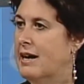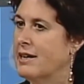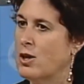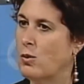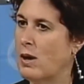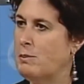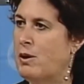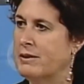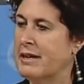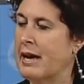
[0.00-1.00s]
I go
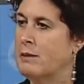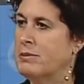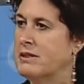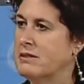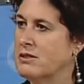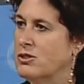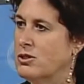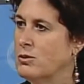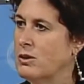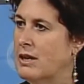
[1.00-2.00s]
up on campus and
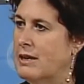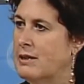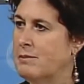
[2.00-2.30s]
do